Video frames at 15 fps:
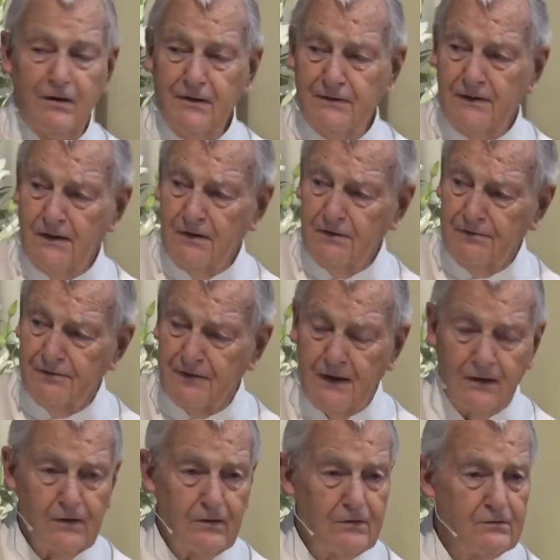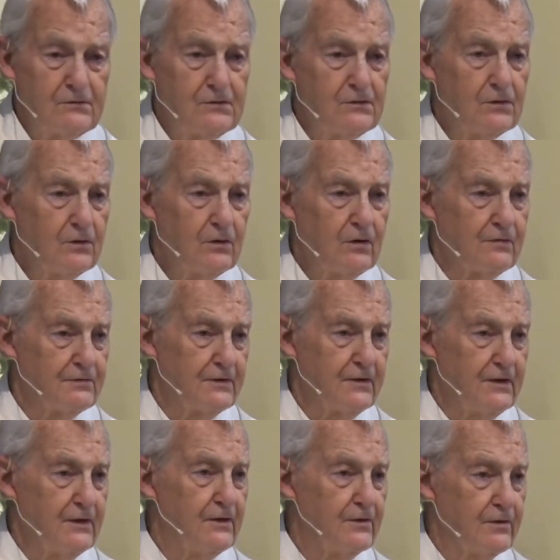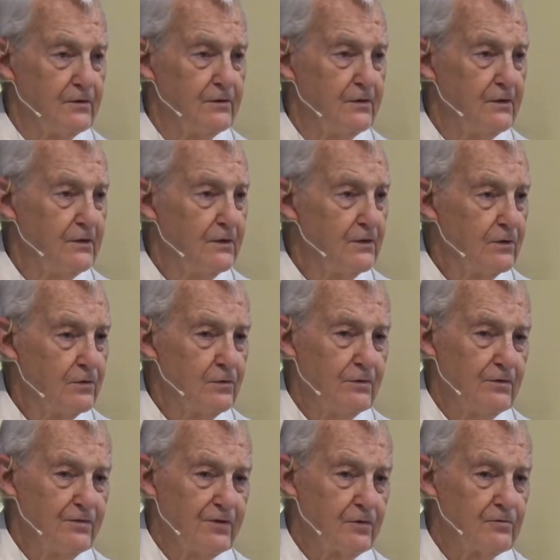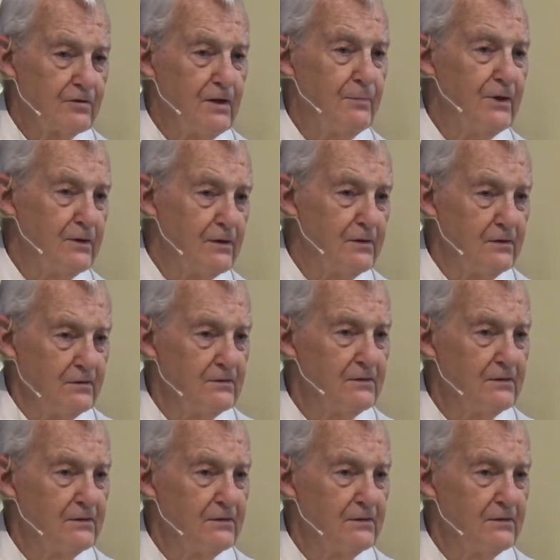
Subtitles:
And the other fellow over here, who is a criminal,